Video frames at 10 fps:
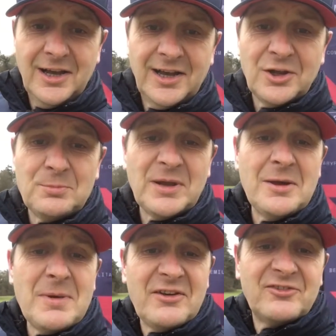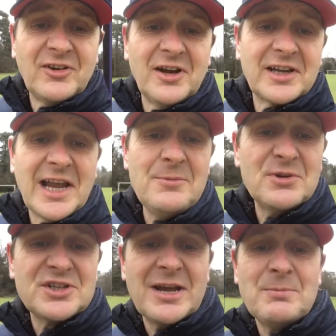Hello BMF,
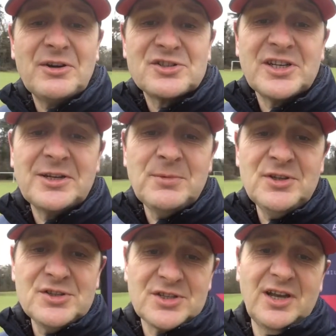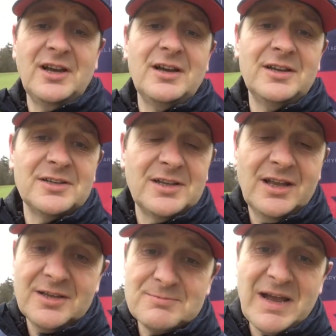Cambridge and Bury St Edmunds.
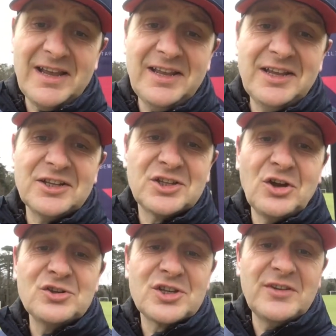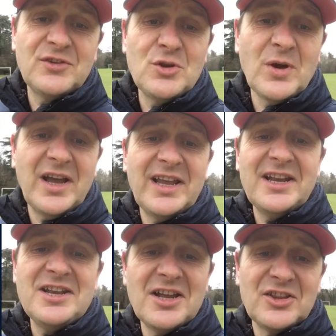Matt here, going to give you
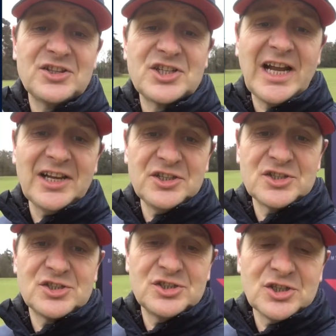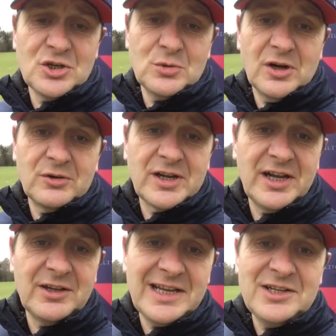another challenge to do,
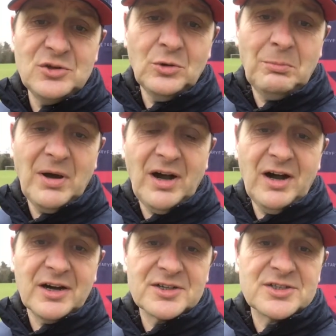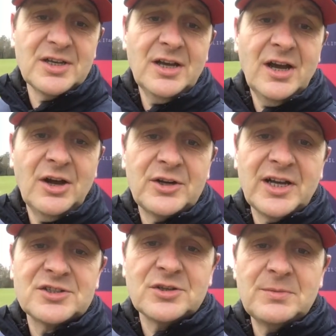okay, in your parks.
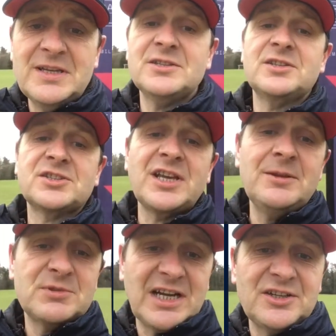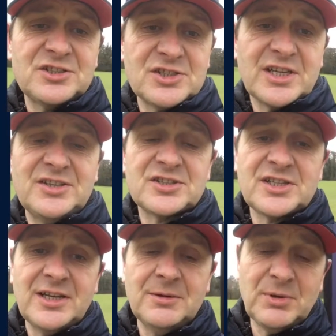Okay, so the same challenges in
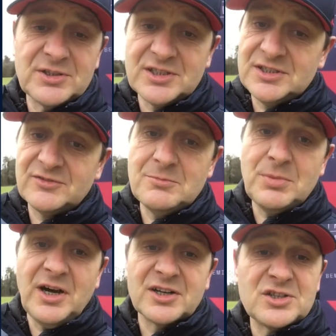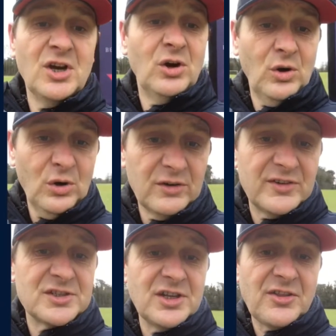but in different parks. Or if
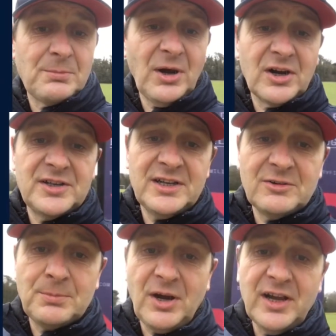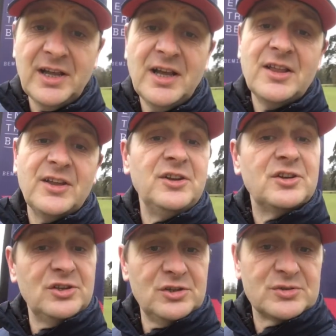there's another park nearby, then you
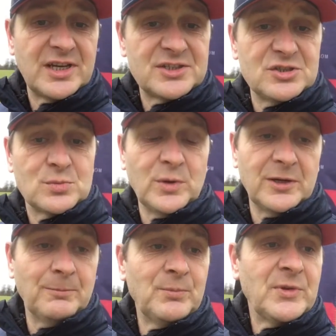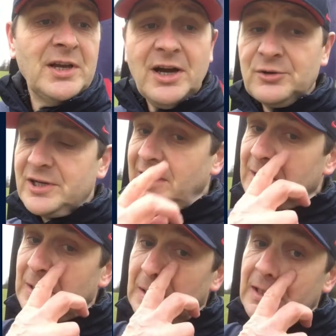can use that as well.
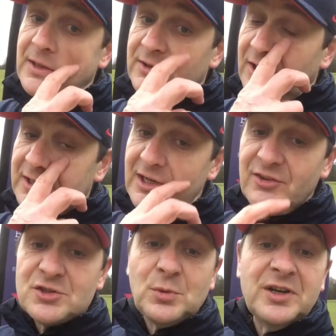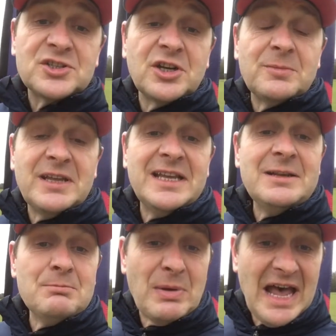Okay, the idea of this one, it's going to be
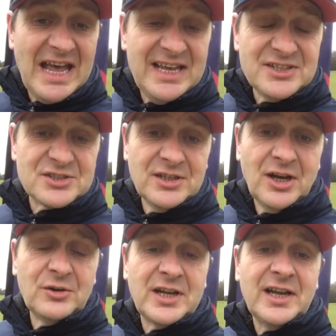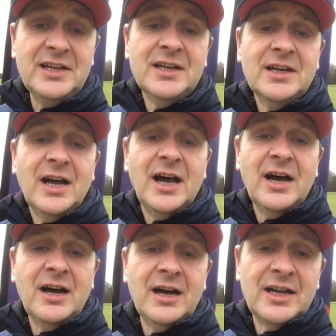in pairs, okay,
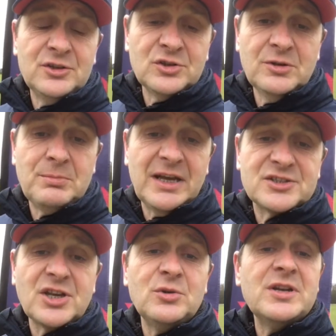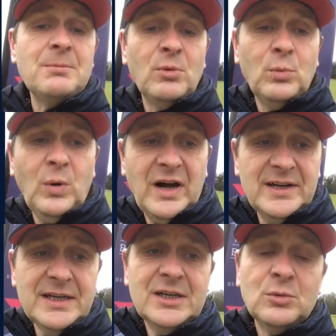and you do it in pairs. So number
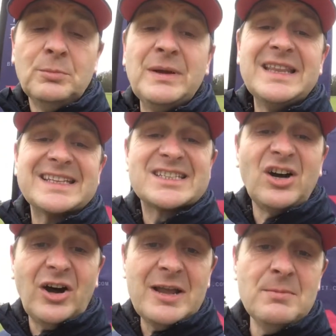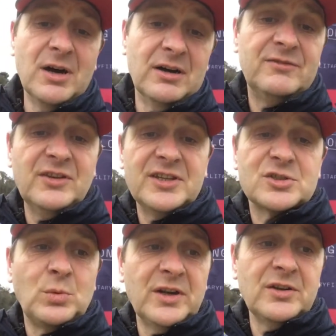one will be the timer for
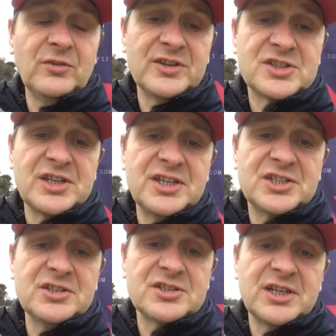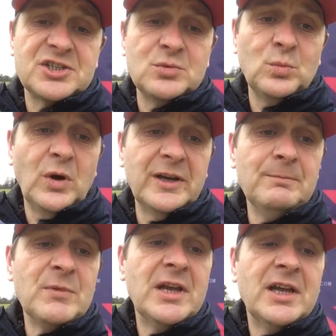this one on this station 1,
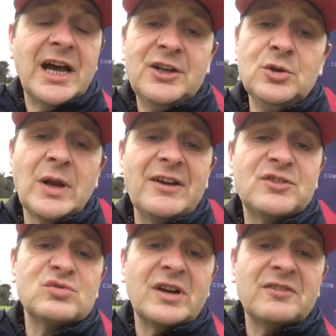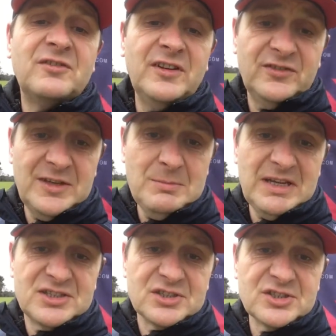and you will have to run 50
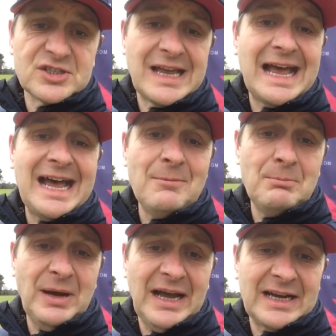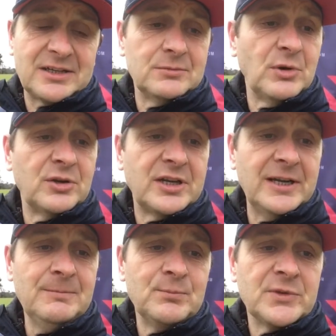meters and back, okay.